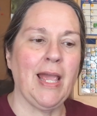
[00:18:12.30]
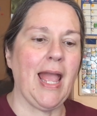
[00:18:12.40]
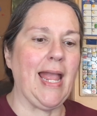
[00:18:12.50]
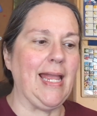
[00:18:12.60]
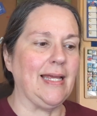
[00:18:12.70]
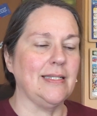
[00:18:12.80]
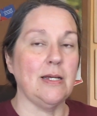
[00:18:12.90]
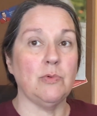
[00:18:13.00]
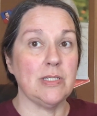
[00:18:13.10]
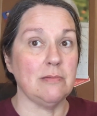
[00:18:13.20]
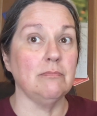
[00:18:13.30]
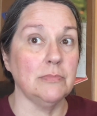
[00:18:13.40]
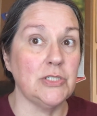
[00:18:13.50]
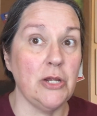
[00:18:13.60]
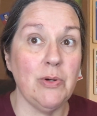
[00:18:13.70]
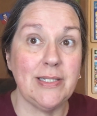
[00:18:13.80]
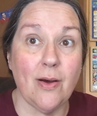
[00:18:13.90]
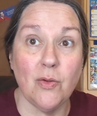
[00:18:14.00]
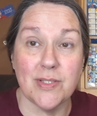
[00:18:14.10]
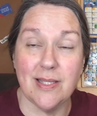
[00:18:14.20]
And it was 2
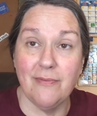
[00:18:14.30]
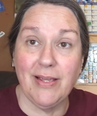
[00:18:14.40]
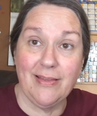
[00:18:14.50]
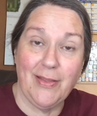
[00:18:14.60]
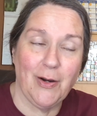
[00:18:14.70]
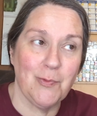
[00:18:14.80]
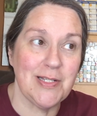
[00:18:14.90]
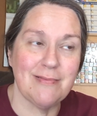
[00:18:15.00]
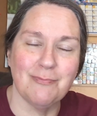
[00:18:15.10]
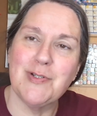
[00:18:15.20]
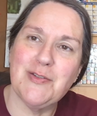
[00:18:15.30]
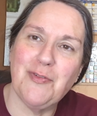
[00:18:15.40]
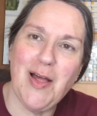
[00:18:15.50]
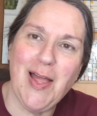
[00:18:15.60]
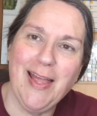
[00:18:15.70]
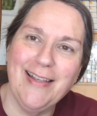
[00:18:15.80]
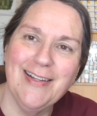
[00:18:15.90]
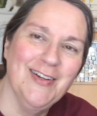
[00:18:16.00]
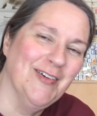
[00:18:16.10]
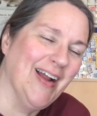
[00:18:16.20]
adults living in there was
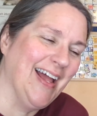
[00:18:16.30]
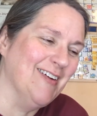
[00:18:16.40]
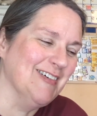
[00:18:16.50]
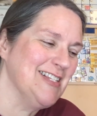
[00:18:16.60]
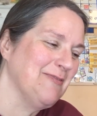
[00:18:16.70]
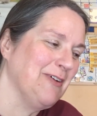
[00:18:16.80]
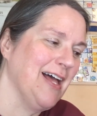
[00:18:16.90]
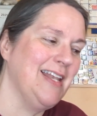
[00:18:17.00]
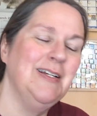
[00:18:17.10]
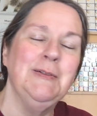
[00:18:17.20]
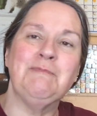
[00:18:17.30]
fun. It was fun.